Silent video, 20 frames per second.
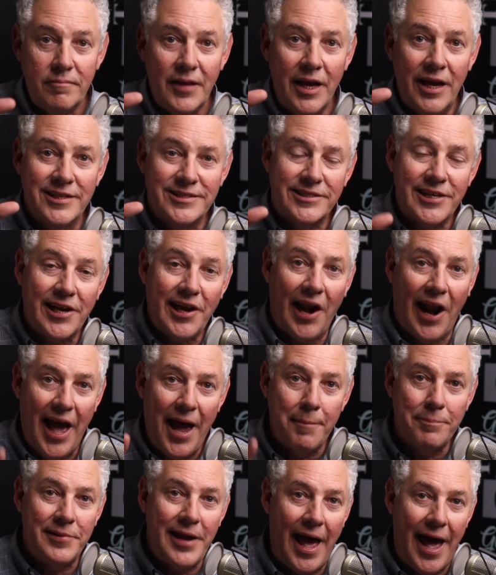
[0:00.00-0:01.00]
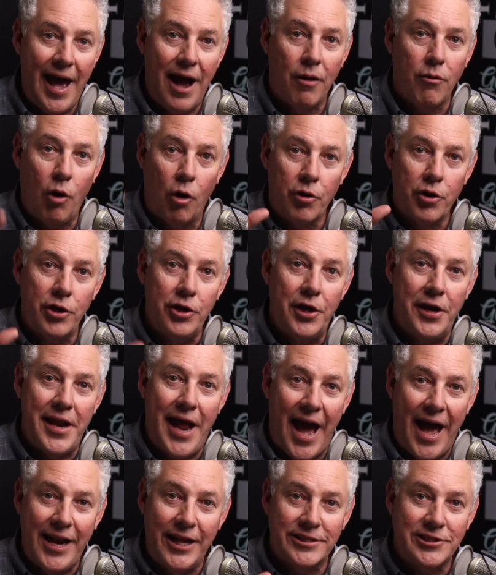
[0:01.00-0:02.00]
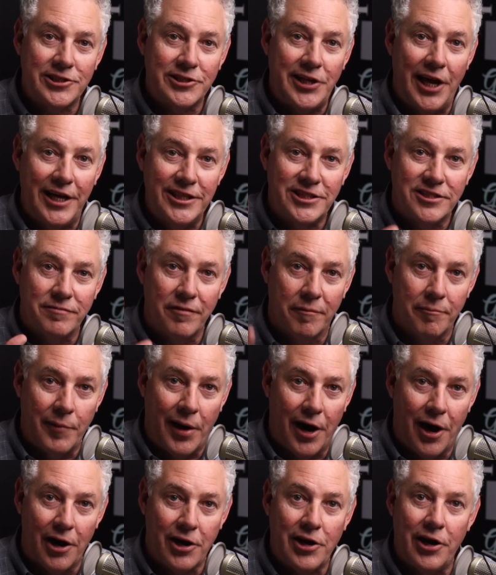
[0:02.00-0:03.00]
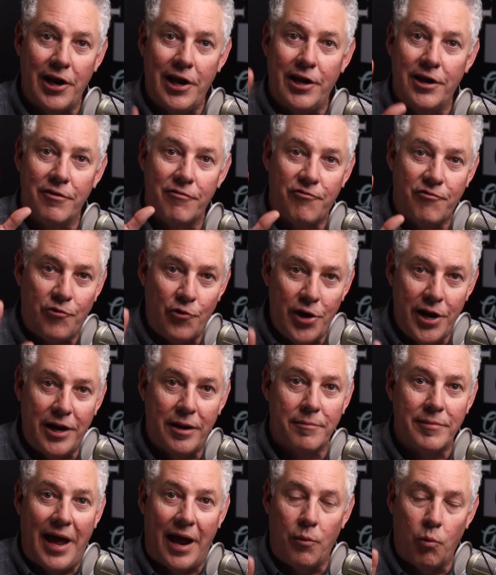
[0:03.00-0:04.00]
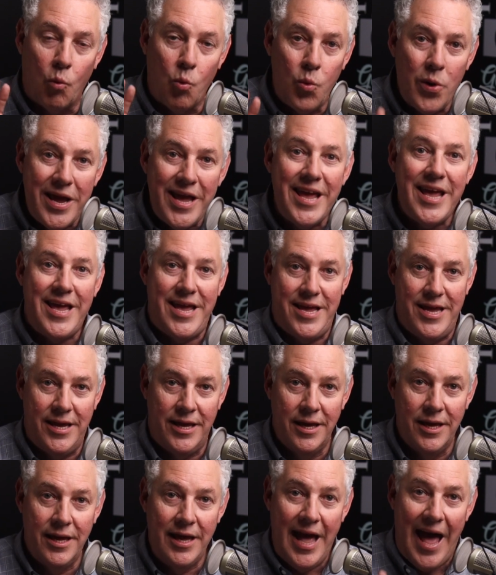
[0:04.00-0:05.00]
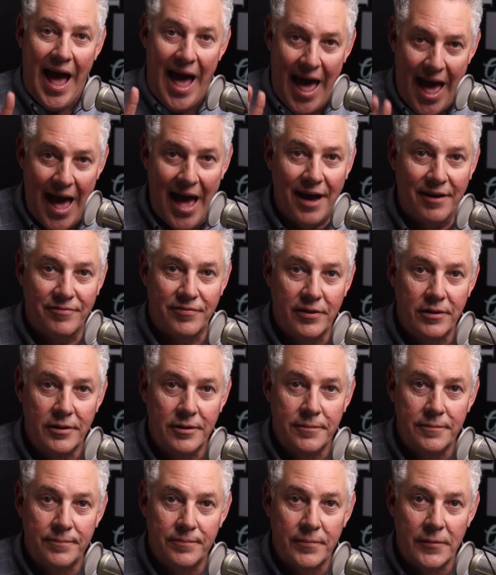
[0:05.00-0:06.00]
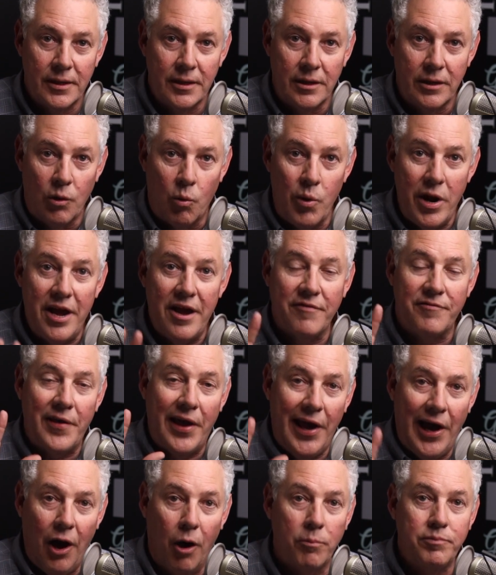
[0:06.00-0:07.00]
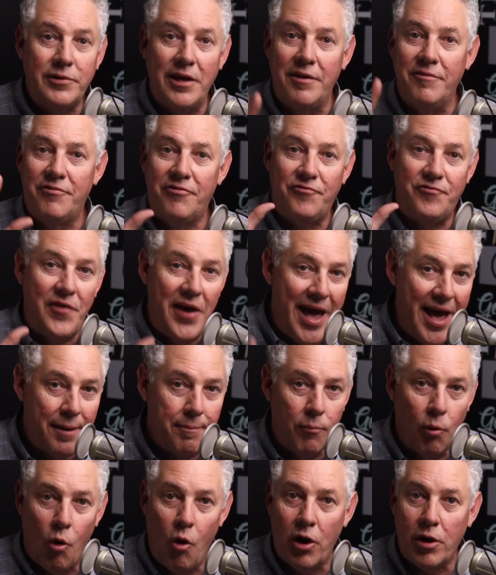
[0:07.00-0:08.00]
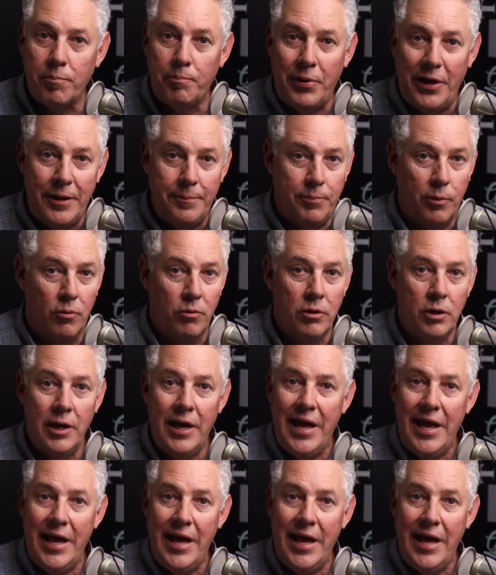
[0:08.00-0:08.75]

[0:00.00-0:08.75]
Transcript: is to clamp down on the United States of America and the freedom that we have. We have helped and fed more people,